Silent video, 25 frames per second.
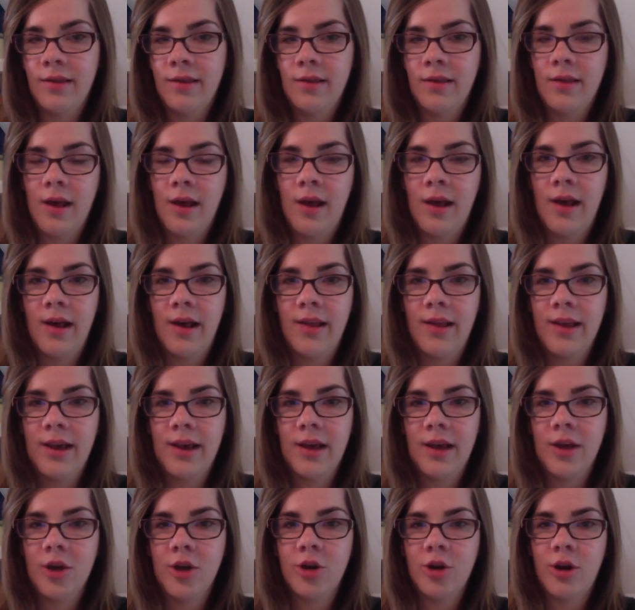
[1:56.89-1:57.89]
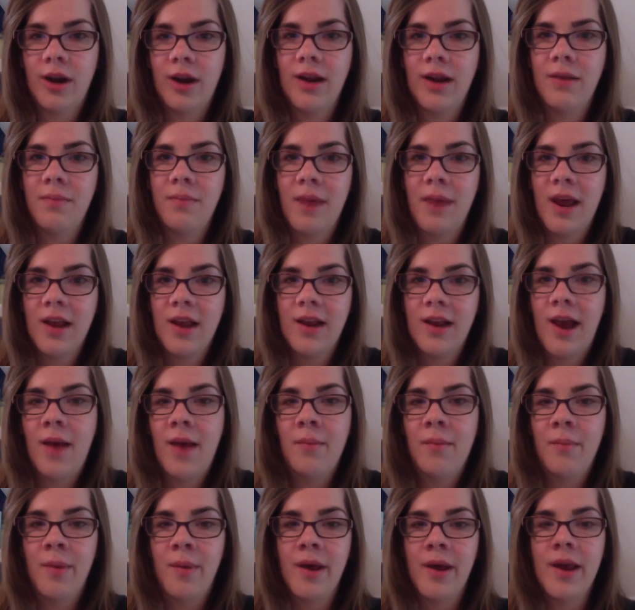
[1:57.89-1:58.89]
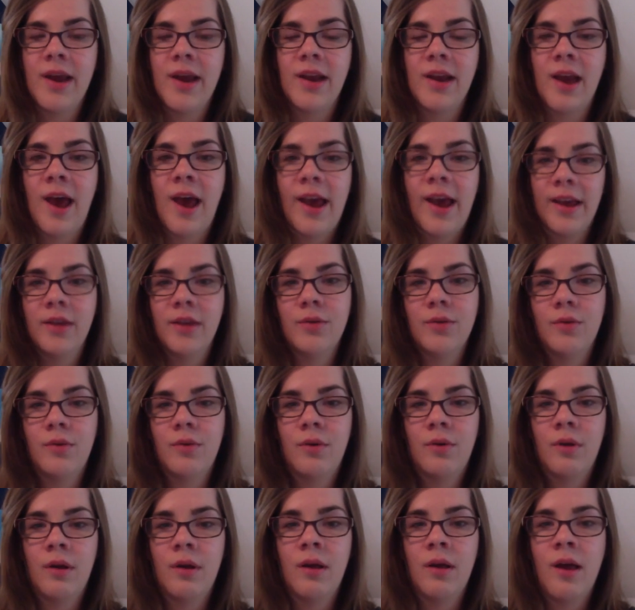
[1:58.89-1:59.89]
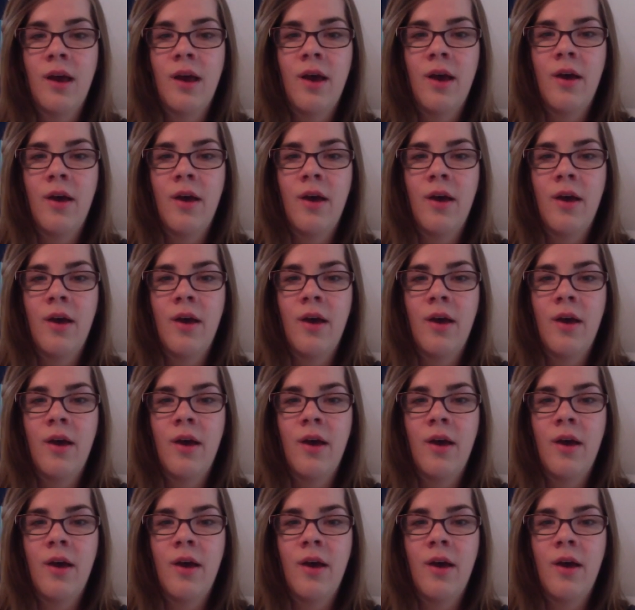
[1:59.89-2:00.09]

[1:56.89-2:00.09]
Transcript: The Illustrated Man yet, but in high school,